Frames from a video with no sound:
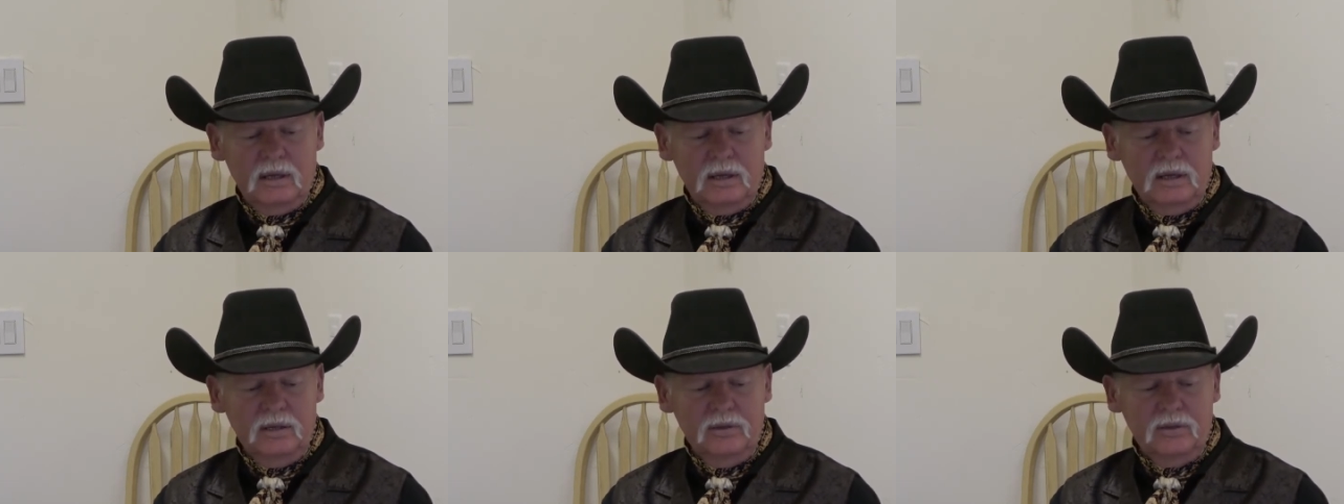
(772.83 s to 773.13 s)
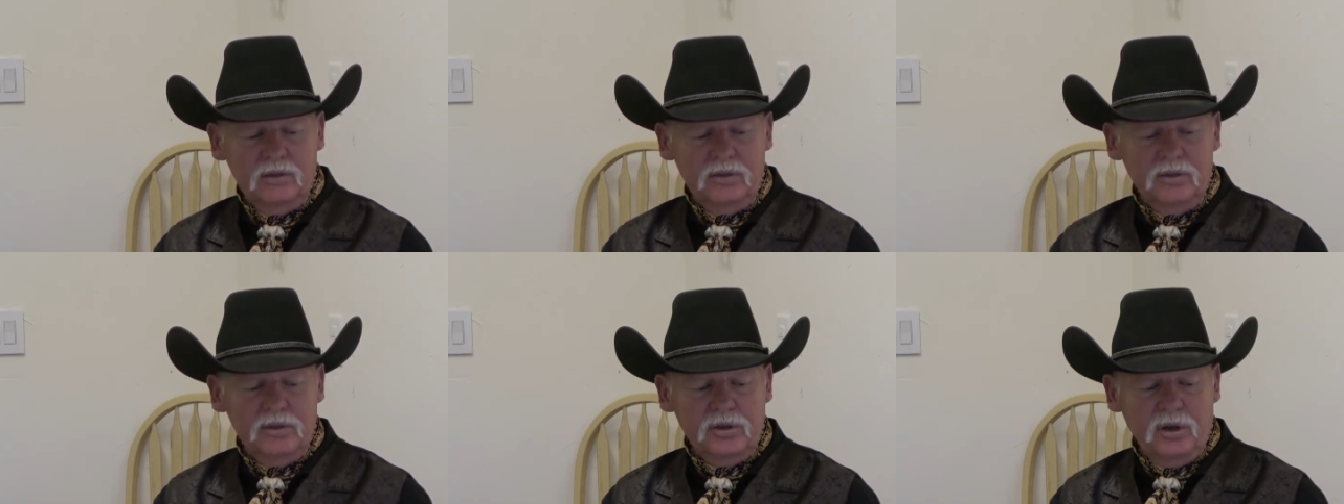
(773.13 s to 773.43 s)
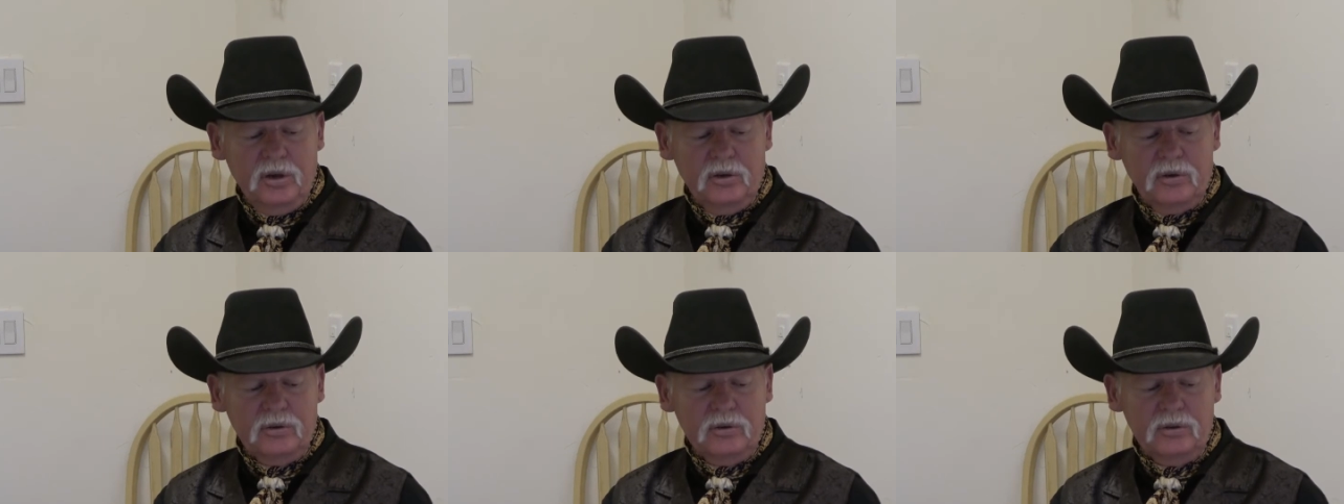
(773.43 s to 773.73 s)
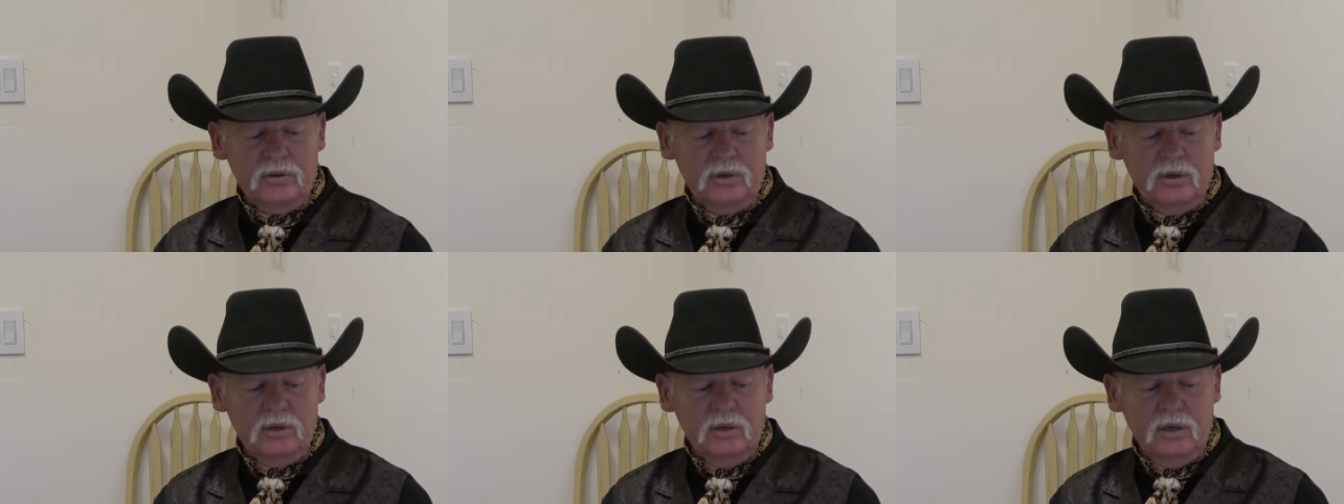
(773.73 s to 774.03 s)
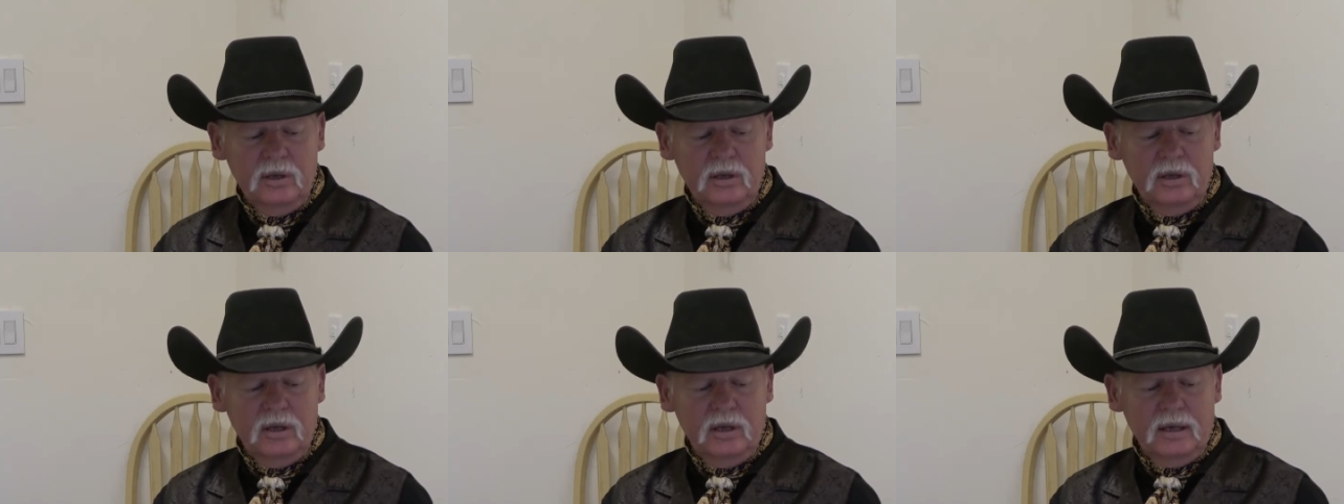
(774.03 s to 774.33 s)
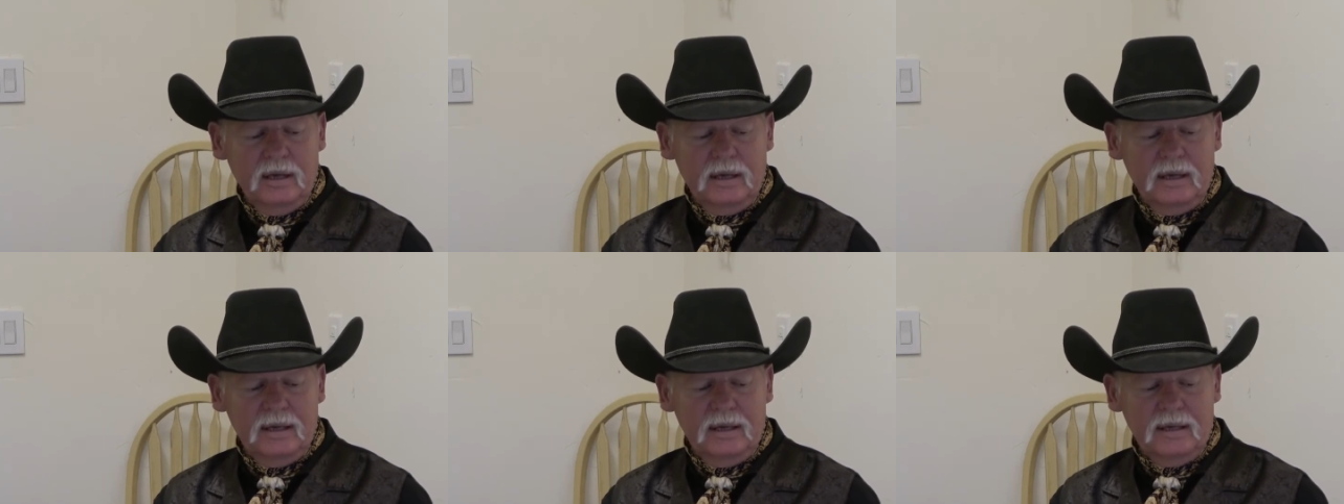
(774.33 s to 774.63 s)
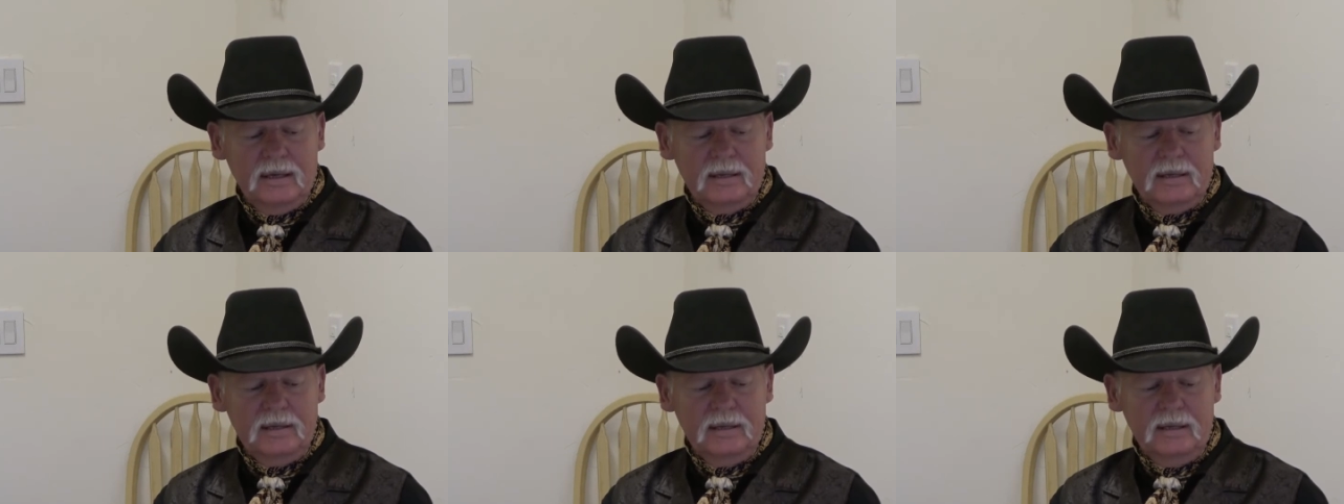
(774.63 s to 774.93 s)
in the church,
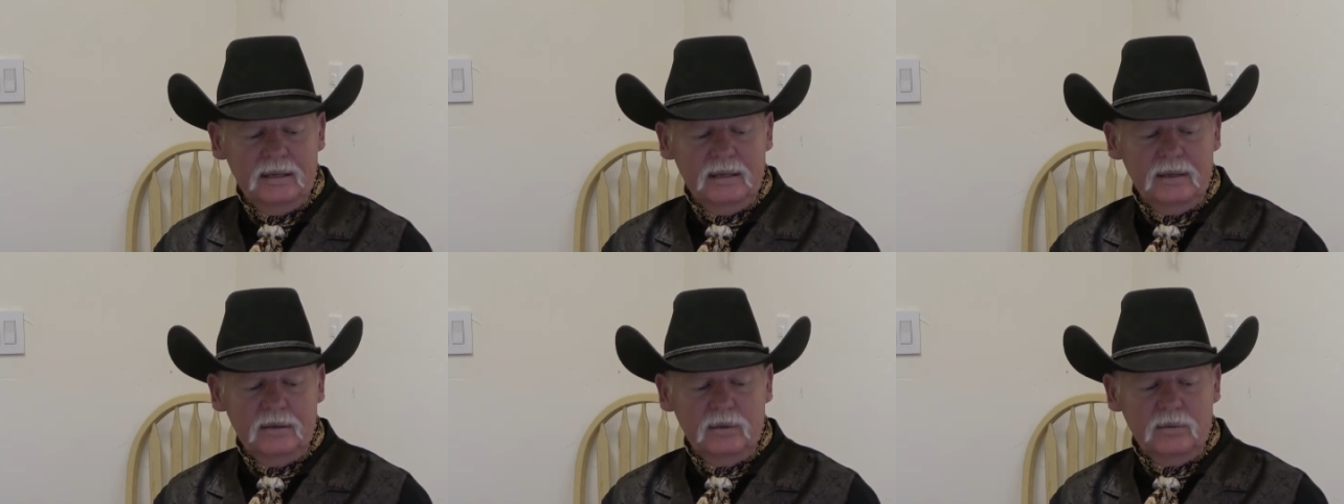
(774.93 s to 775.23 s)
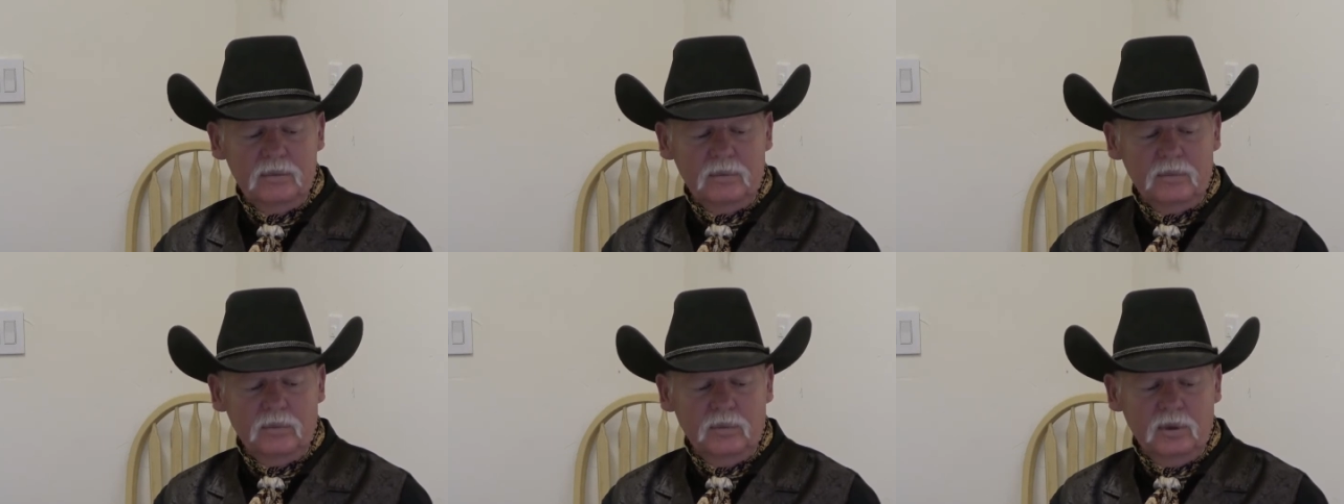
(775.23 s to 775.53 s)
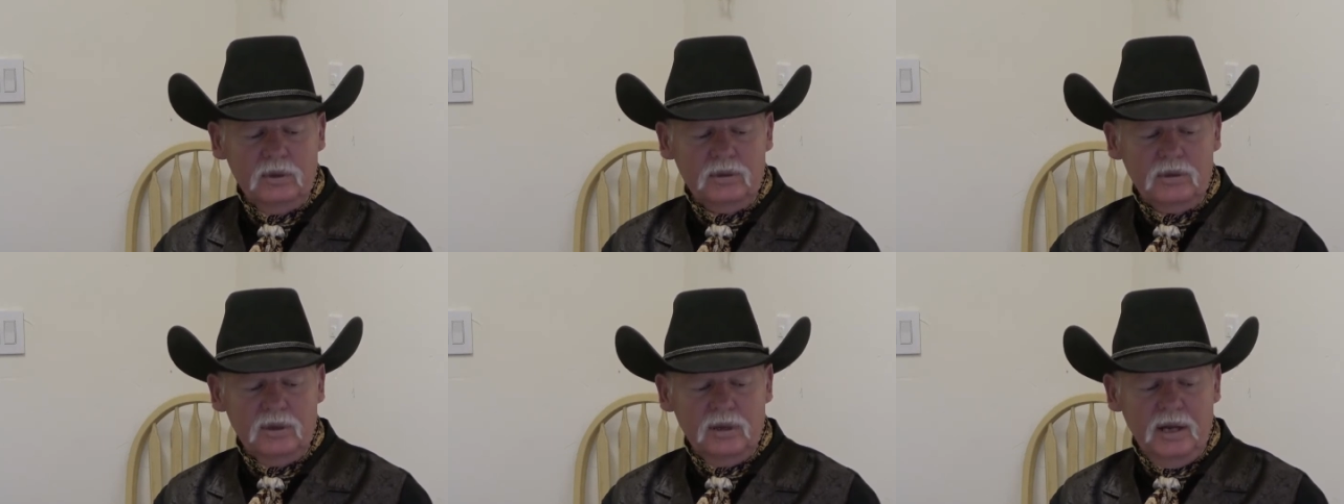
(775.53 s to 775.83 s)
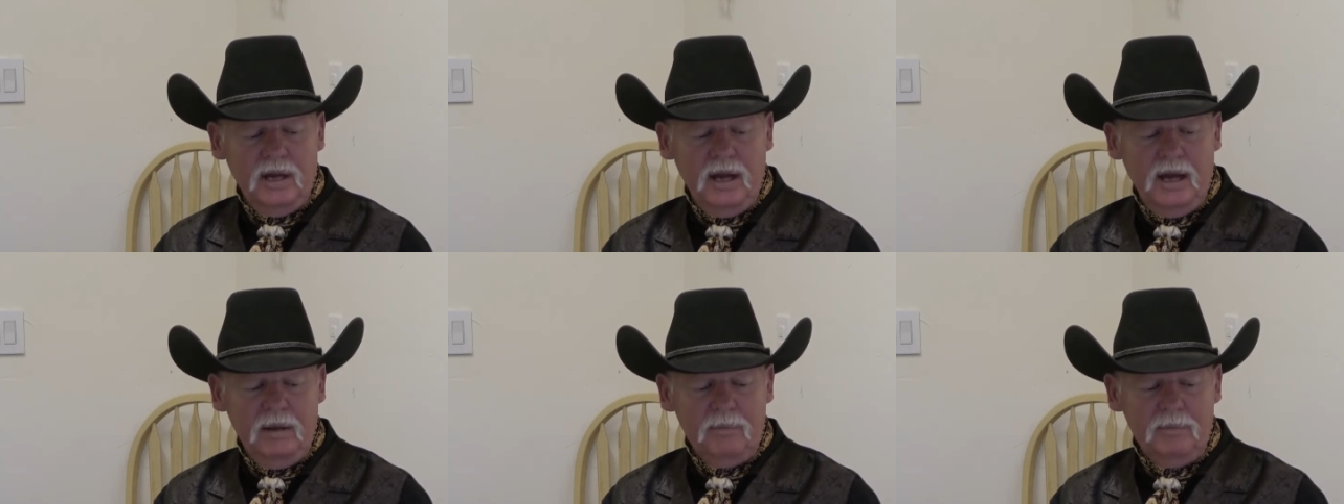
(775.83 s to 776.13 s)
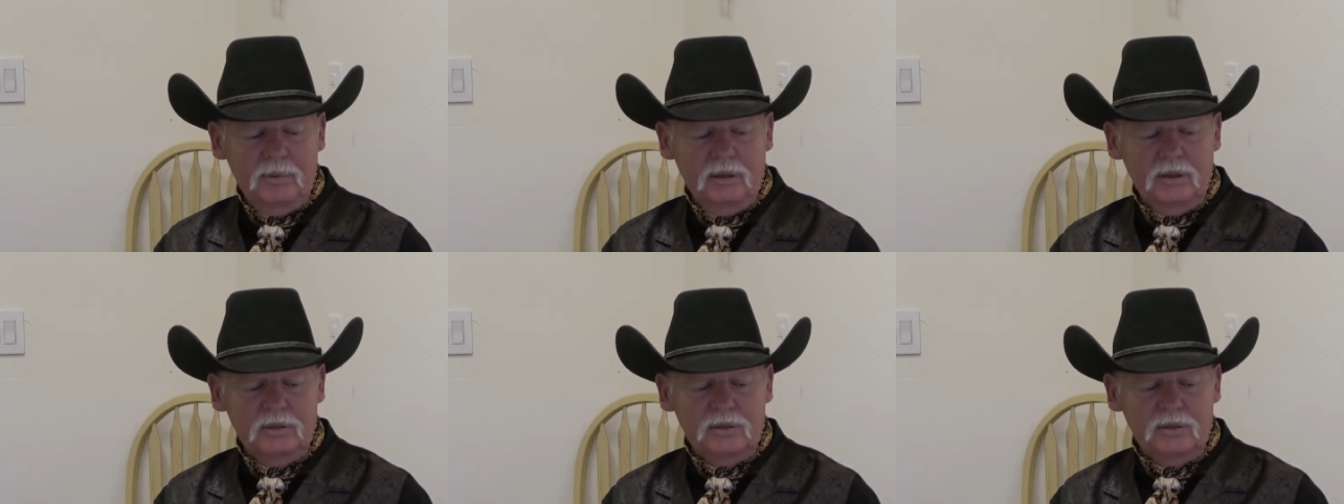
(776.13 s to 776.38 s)
then what's going to happen?